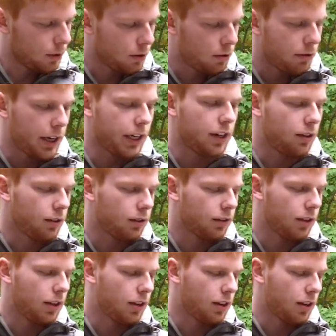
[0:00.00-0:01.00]
Real quick,
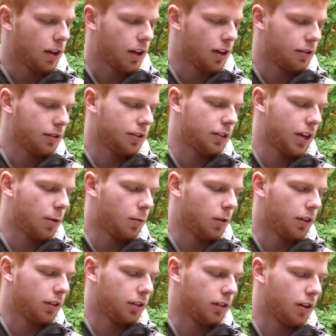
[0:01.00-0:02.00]
I'll just say
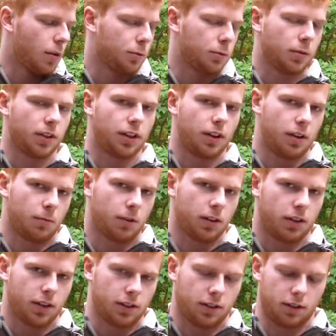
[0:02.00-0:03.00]
what comes with the gun,
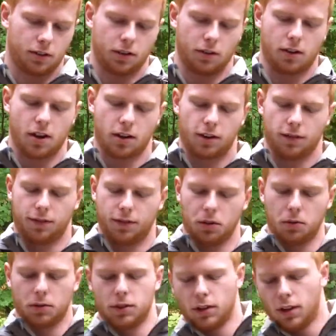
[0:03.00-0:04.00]
what doesn't, so you're not
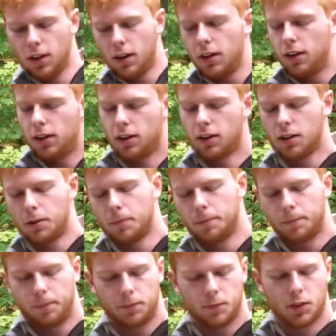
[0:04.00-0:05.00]
confused.
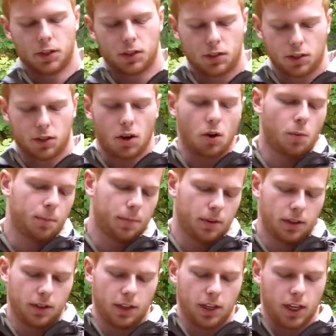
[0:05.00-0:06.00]
The scope
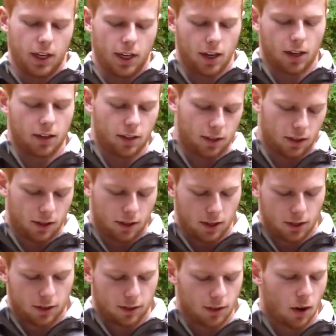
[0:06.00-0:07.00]
and
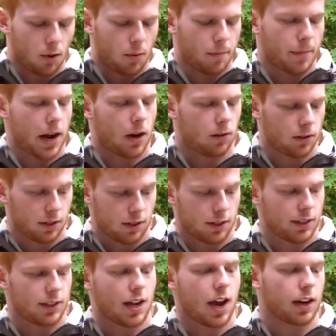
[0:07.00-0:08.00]
the scope mount
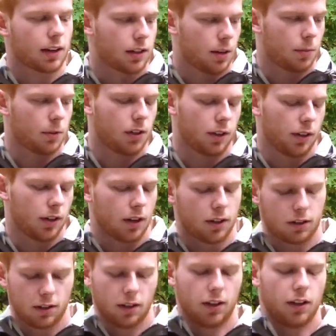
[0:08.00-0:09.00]
does not come with the
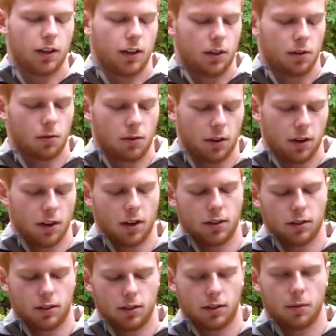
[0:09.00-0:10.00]
gun, nor
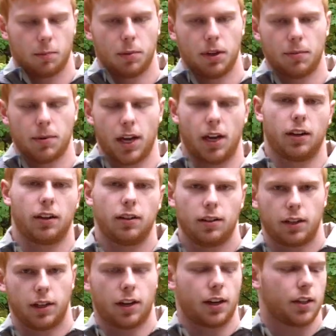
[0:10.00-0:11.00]
does the PMag,
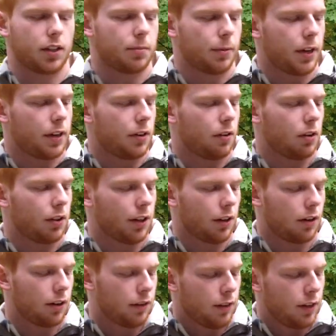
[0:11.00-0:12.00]
like I explained
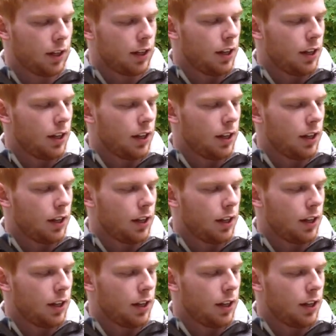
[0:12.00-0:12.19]
earlier.